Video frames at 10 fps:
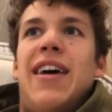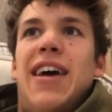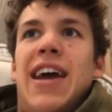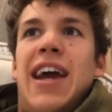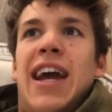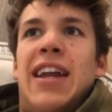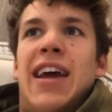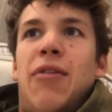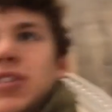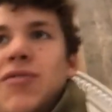And
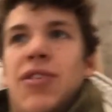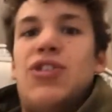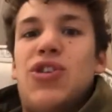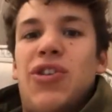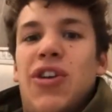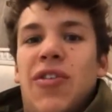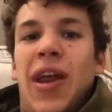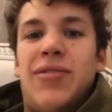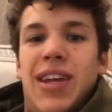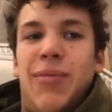I was even a junior, then
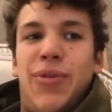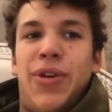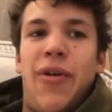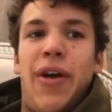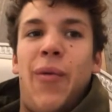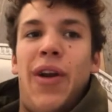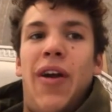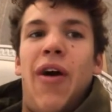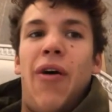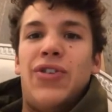I was able to go like win a
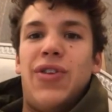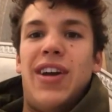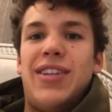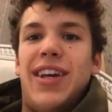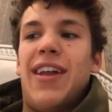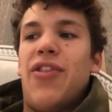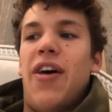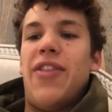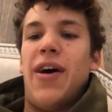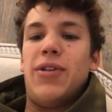college race. Like I
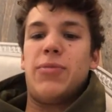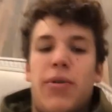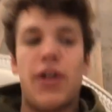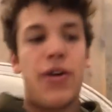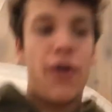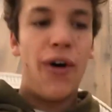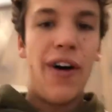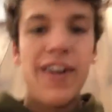thought that was pretty cool,